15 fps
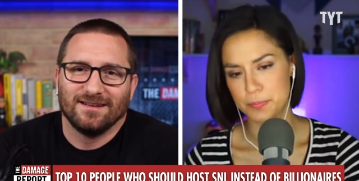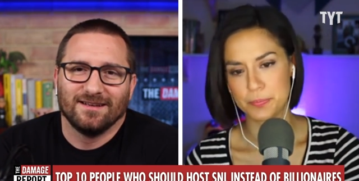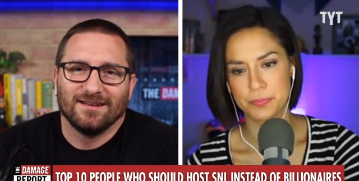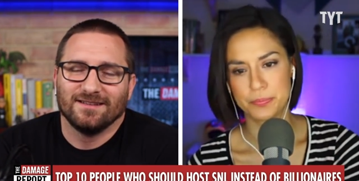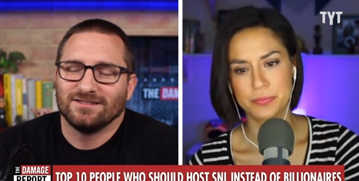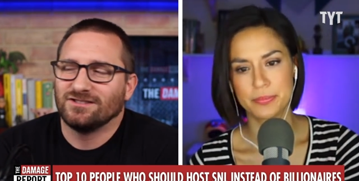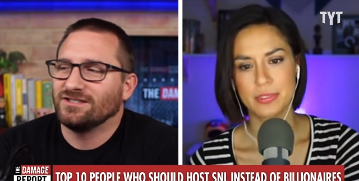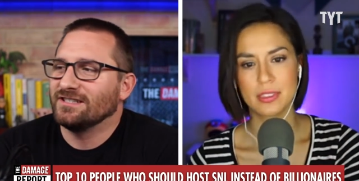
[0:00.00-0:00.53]

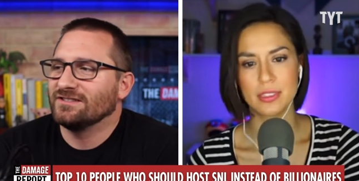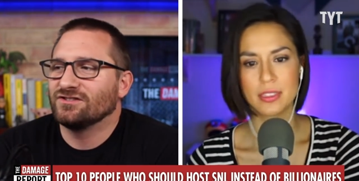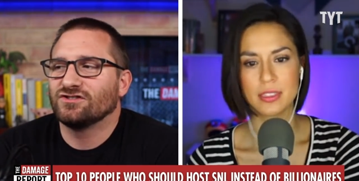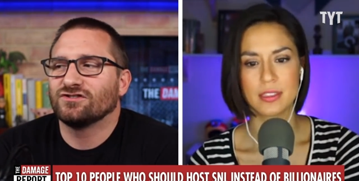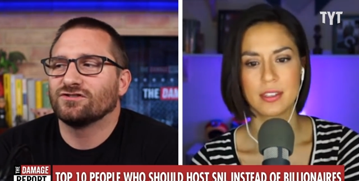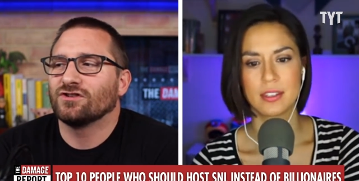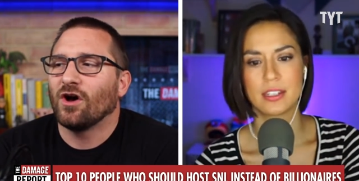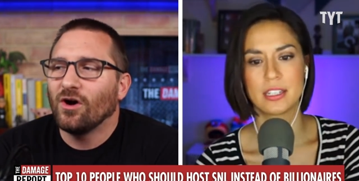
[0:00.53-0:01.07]
Speaker 1: She's
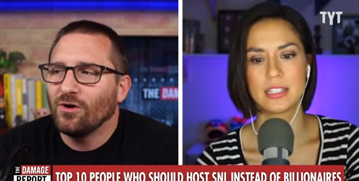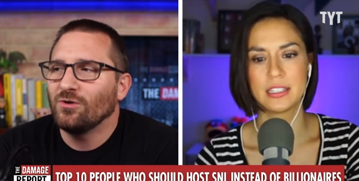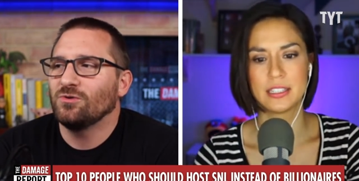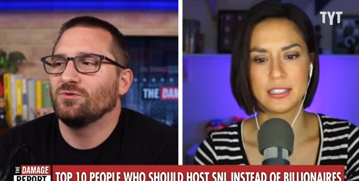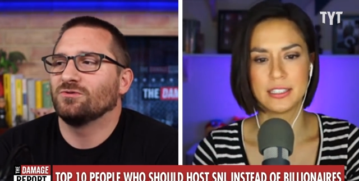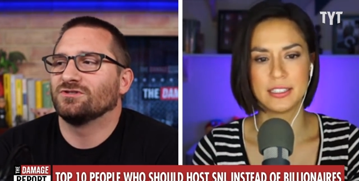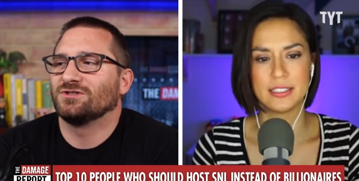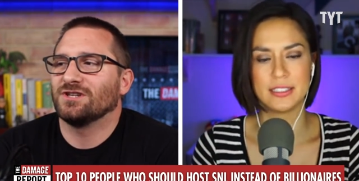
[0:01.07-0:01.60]
so
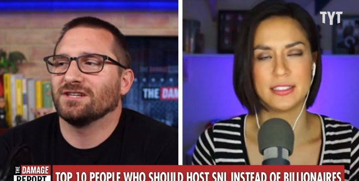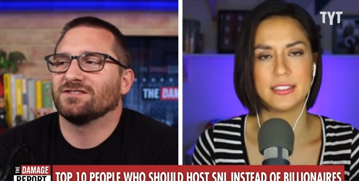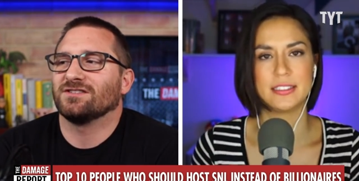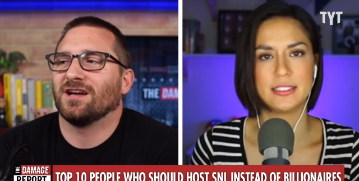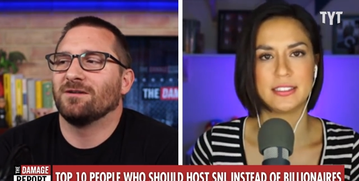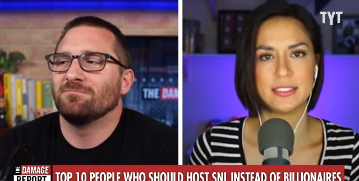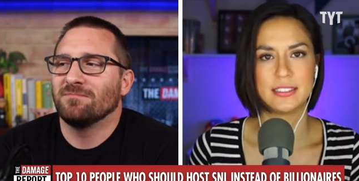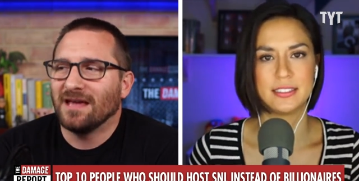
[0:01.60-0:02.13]
just
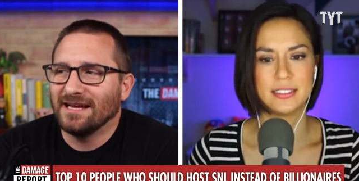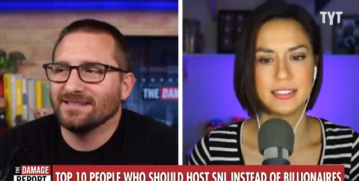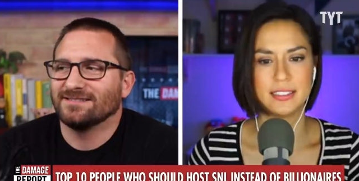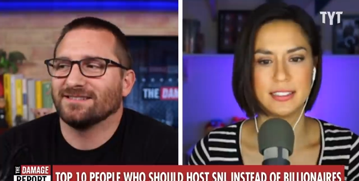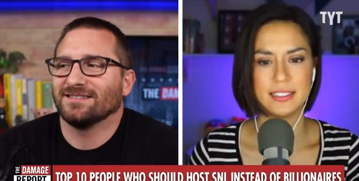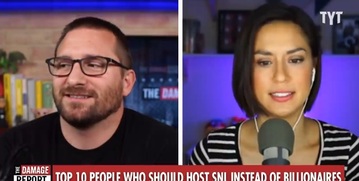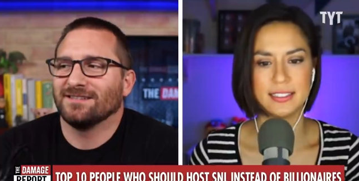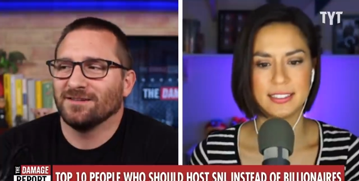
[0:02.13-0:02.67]

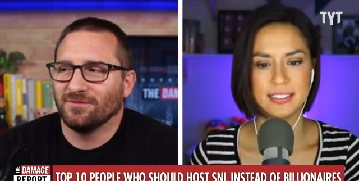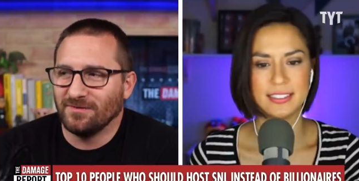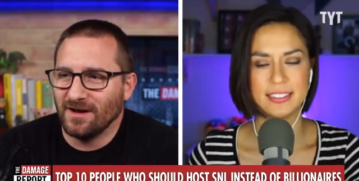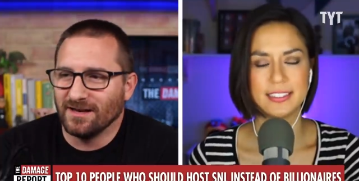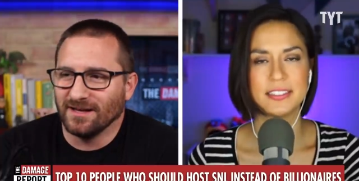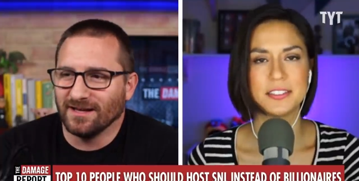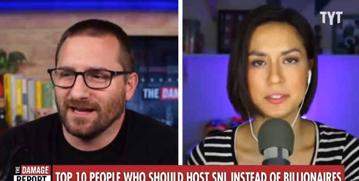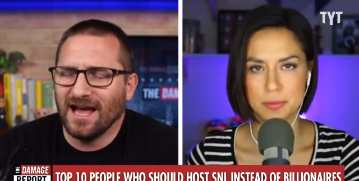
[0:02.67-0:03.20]
amazingly
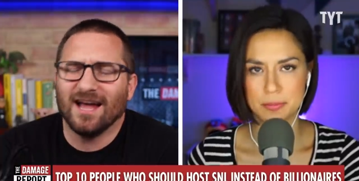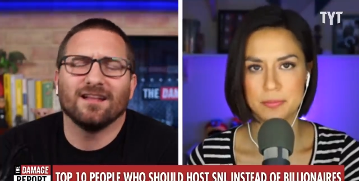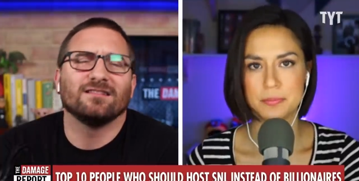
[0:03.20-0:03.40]
funny. I